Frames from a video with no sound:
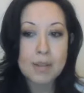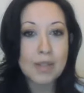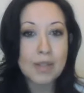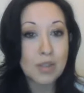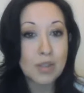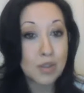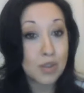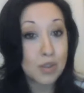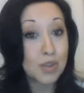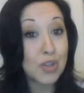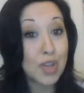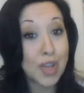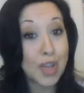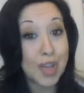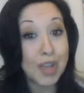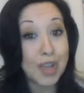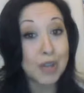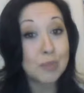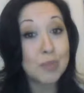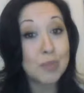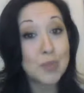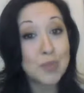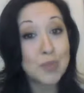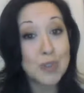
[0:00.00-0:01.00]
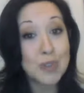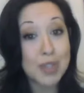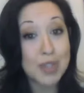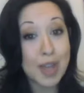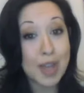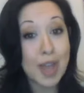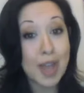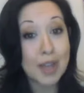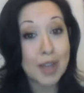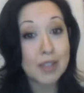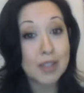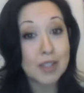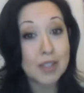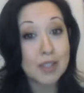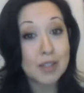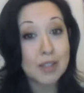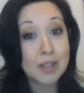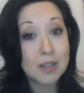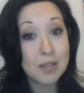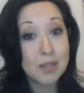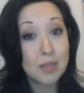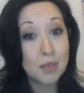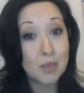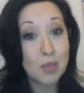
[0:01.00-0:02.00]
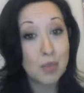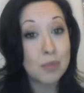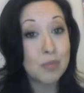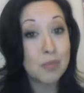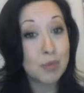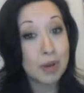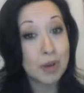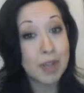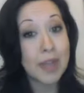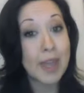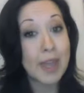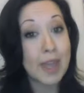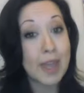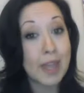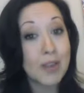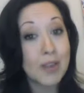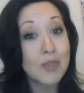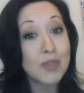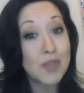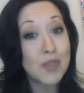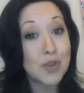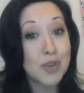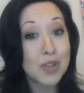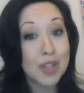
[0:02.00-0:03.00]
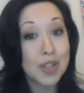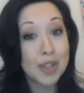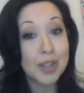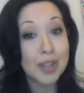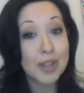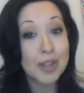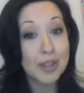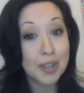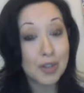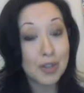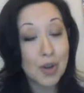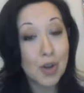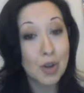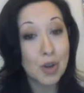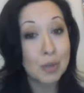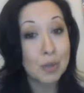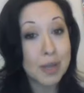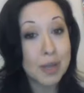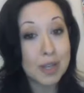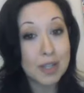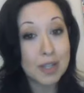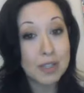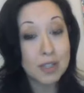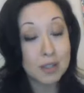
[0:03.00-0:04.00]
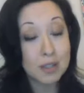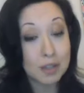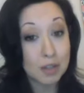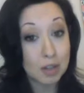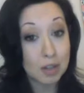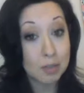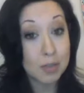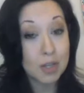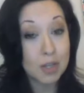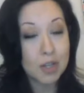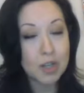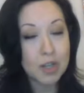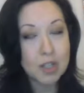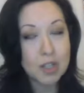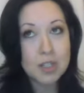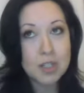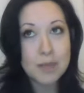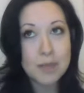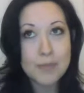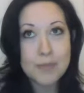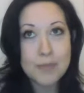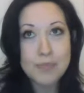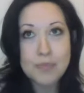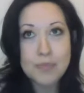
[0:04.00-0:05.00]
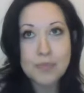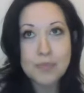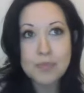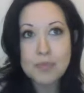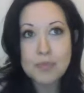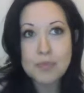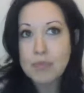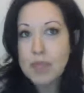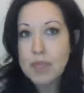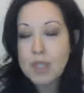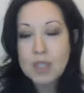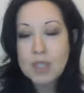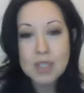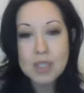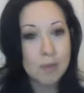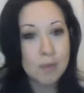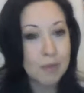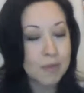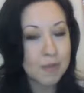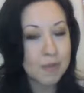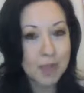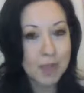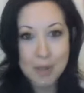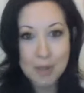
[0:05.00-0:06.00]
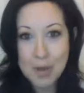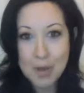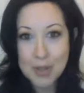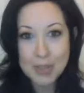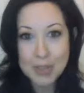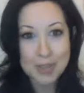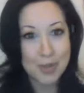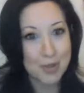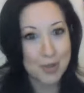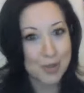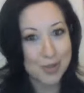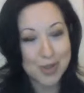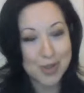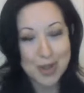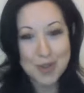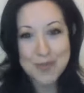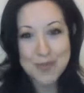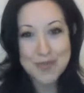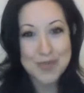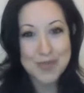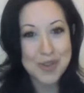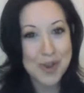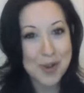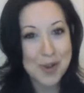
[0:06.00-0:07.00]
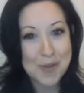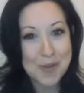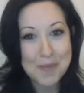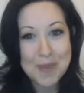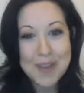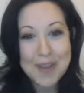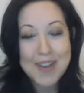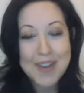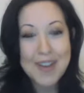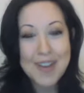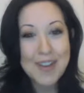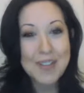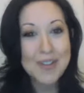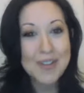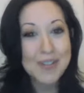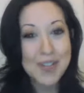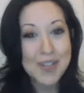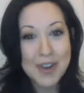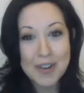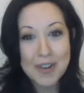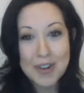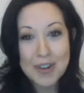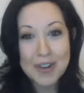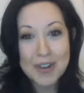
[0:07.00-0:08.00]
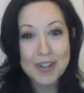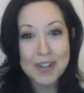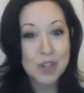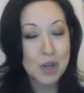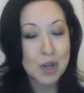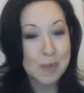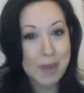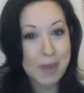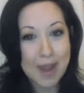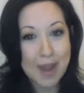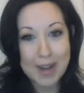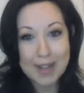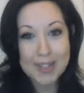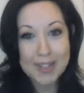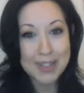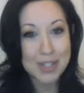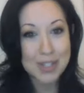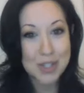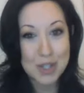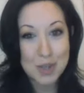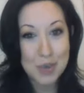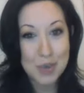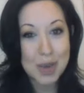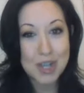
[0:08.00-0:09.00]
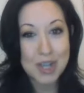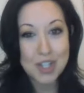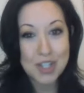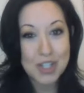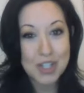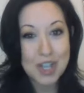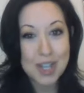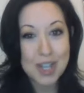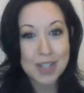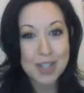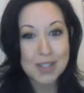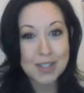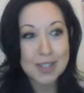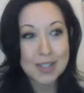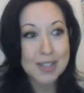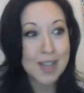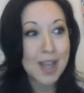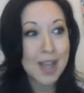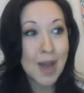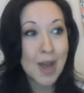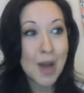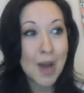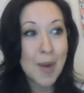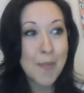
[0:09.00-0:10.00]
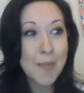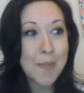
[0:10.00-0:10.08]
like the animals that we bring in for the cuddle buddies, the therapy dogs, some of them also come from very traumatic situations,